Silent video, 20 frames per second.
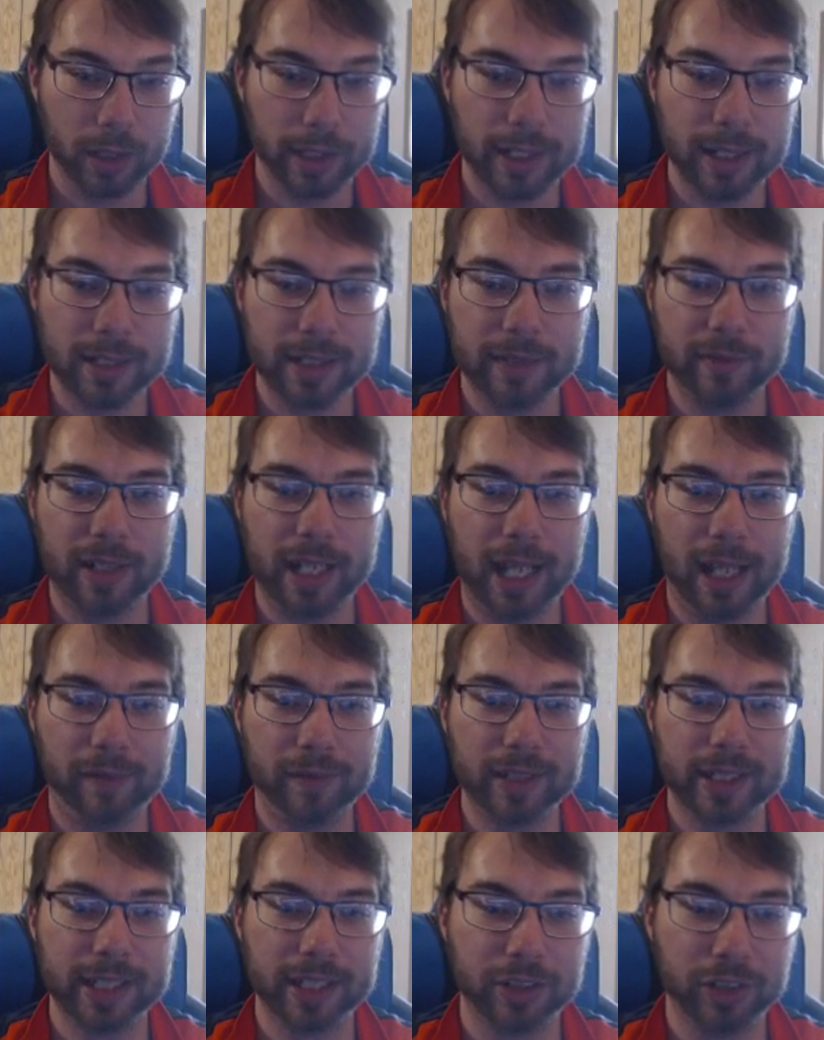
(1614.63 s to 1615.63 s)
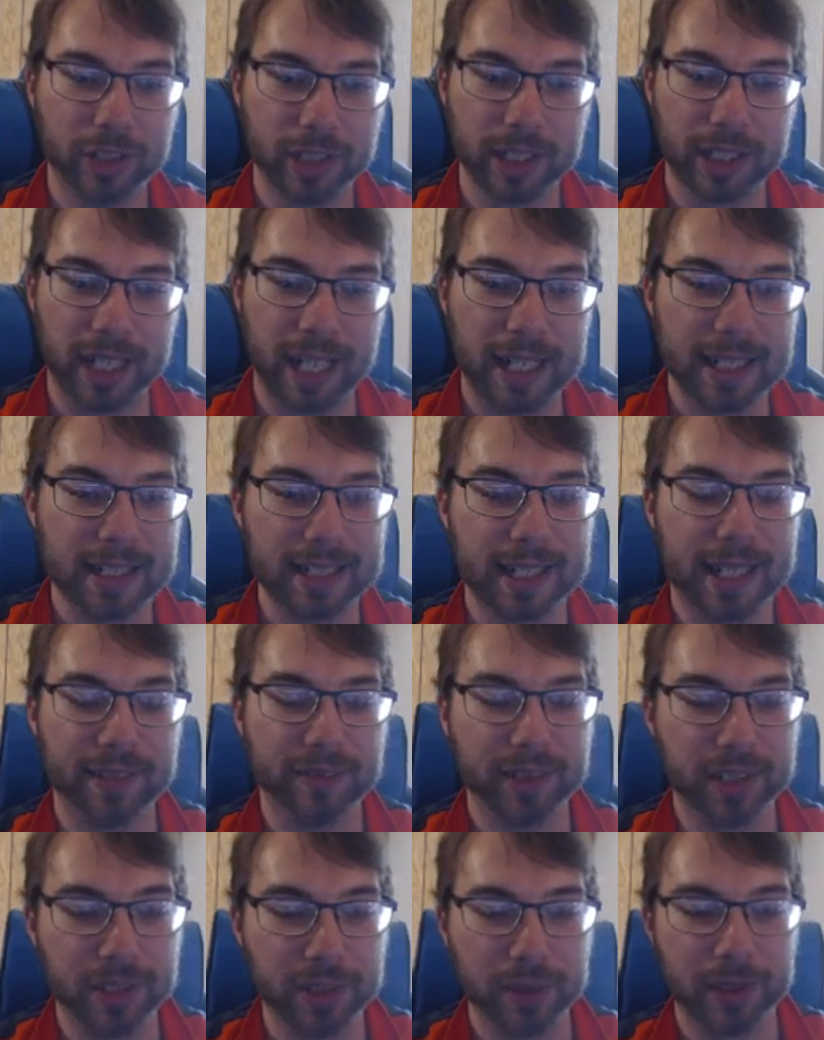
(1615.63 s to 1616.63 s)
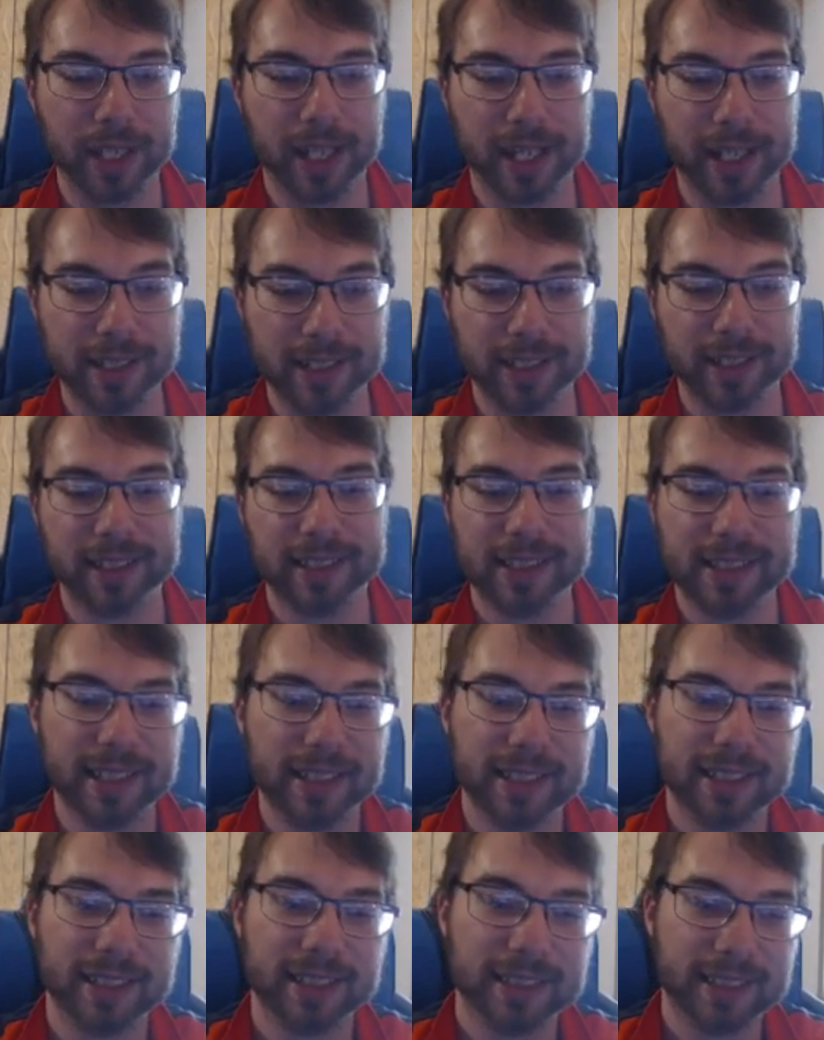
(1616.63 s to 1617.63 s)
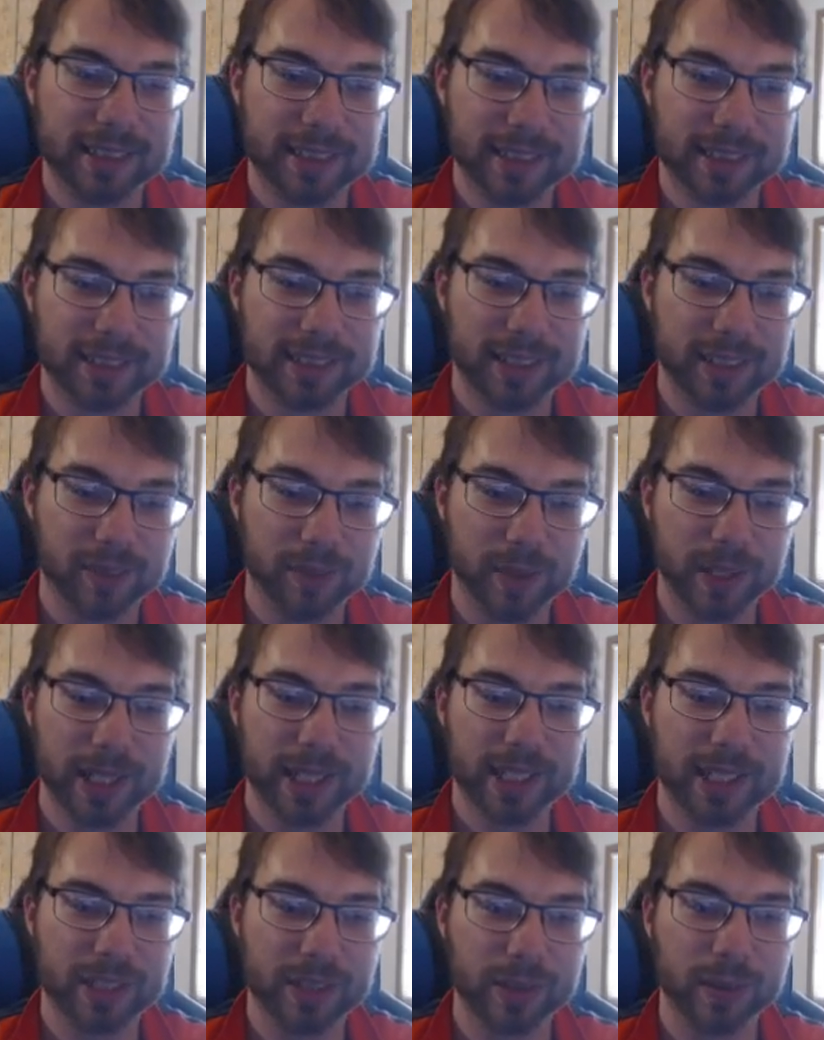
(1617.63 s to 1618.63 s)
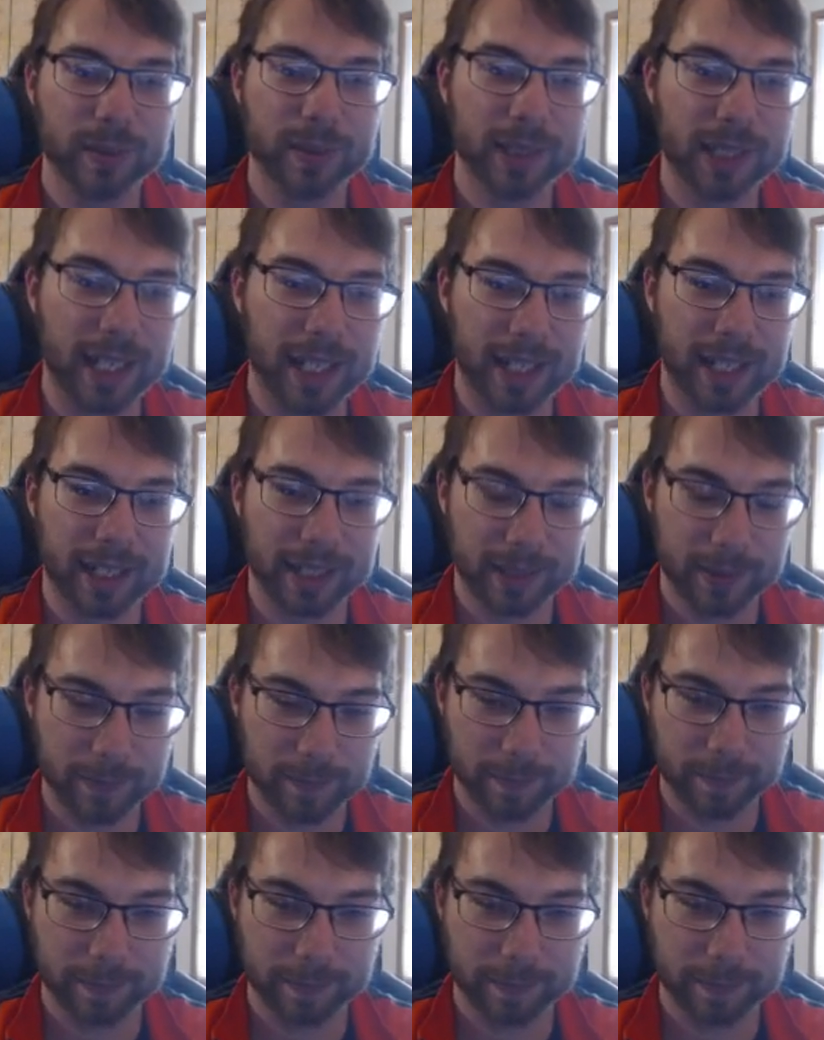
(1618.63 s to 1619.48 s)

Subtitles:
He doesn't even have a Nishi. I didn't have to do that. What are you doing, guy?